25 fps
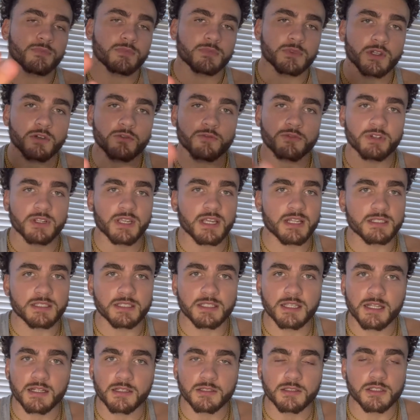Don't forget to
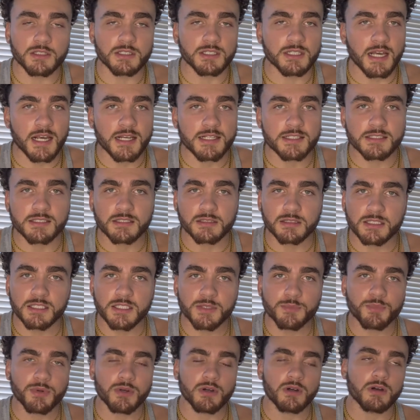get a good night's
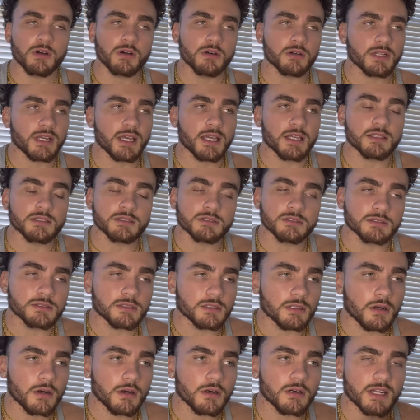sleep. All that,
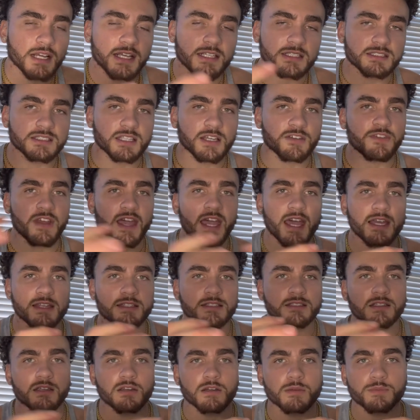all that stuff
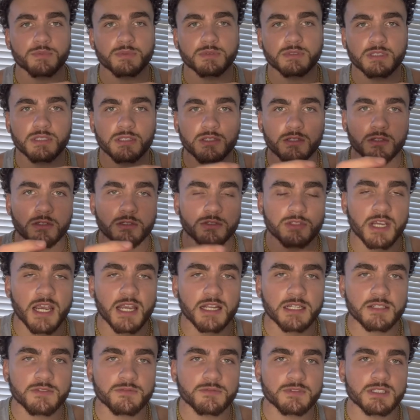adds up to your
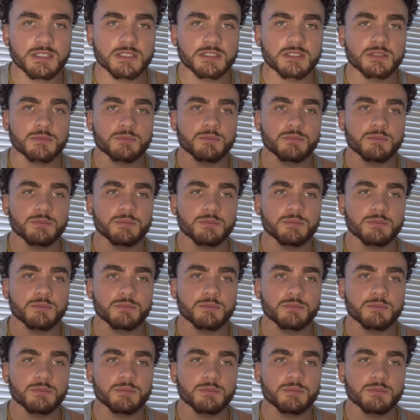attractiveness.